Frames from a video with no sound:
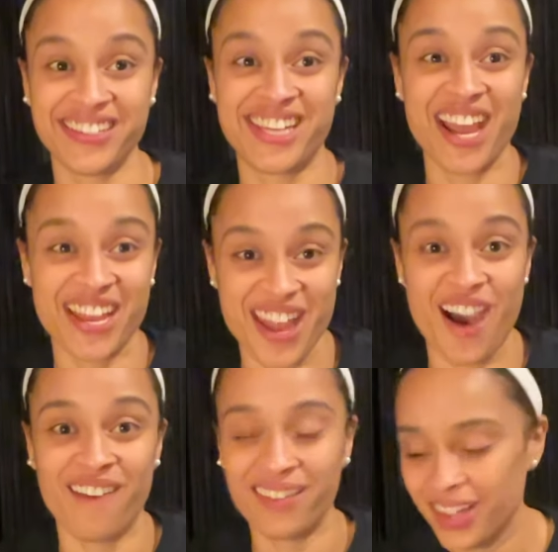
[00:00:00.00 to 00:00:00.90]
Yeah,
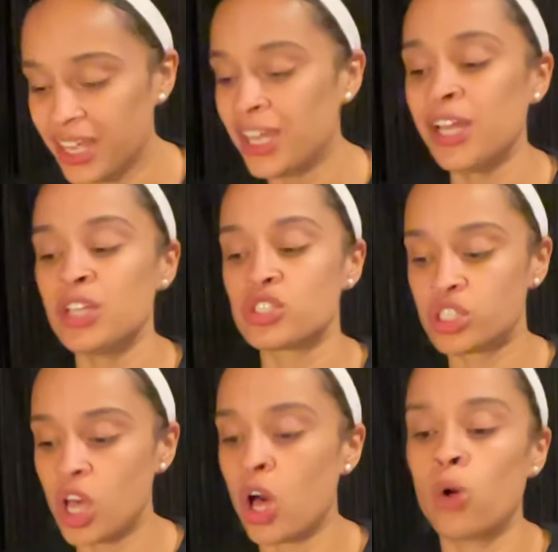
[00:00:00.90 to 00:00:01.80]
no.
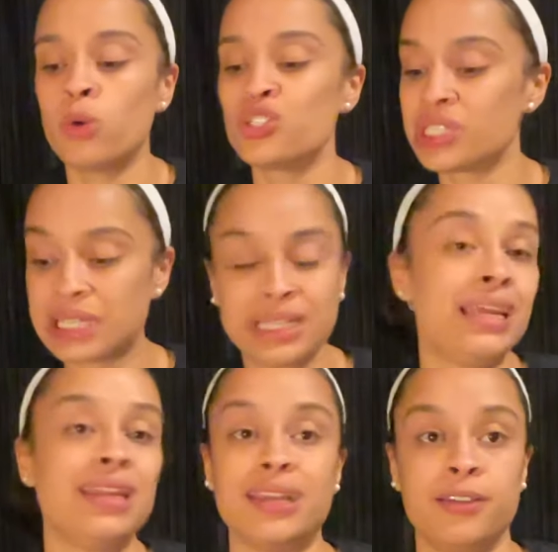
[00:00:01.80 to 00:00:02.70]
So just
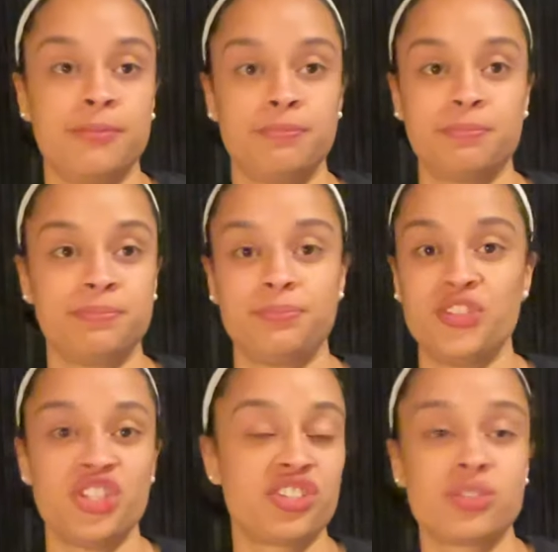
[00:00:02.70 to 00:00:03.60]
clean it.
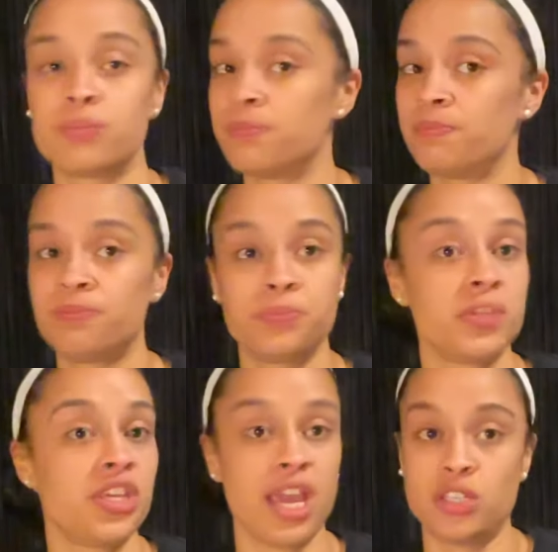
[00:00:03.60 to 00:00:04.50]
Just
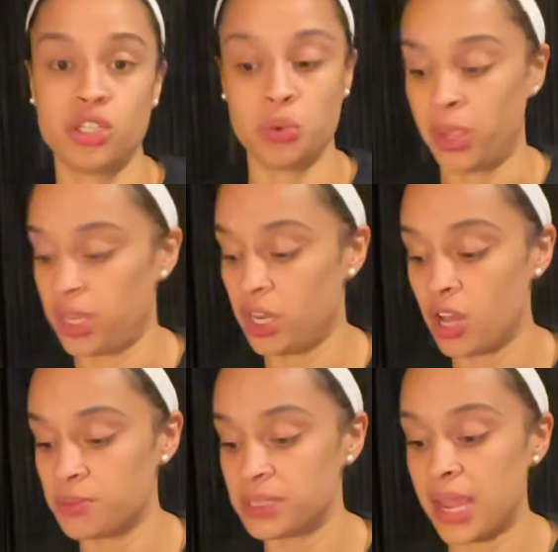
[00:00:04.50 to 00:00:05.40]
get to it. You know
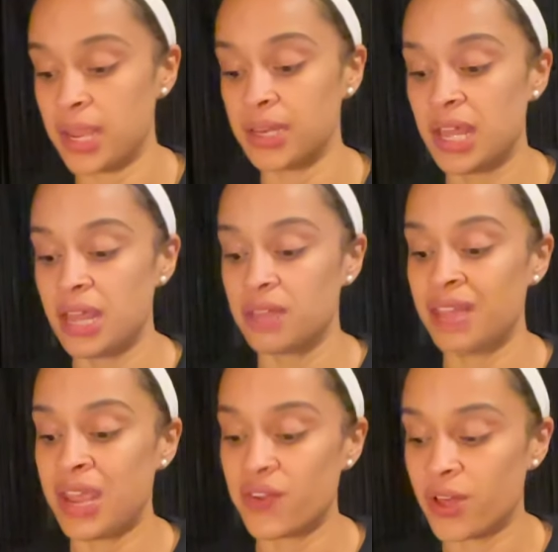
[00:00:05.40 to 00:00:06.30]
what I'm saying?
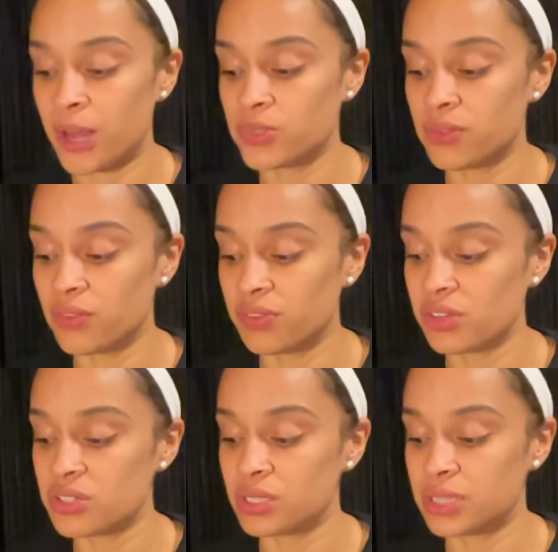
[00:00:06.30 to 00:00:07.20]
The Eight of Cups in
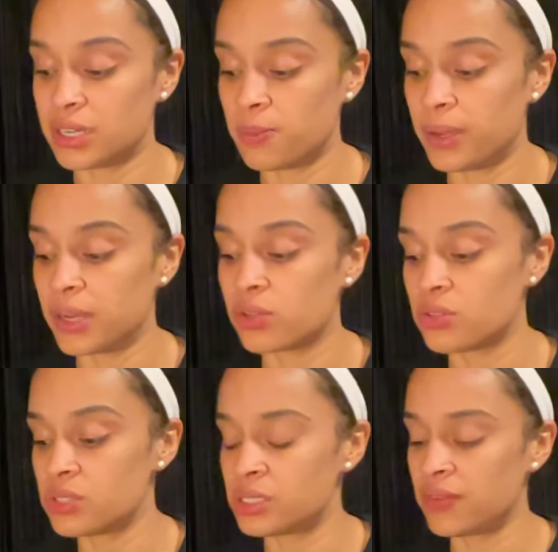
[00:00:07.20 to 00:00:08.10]
reverse, the Ten of
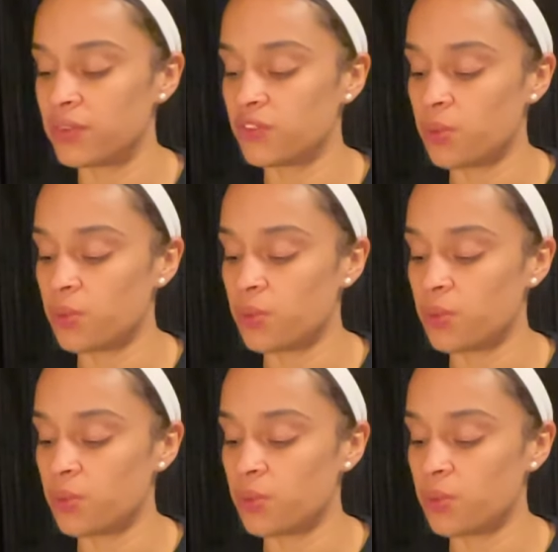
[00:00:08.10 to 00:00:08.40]
Pentacles, the Seven of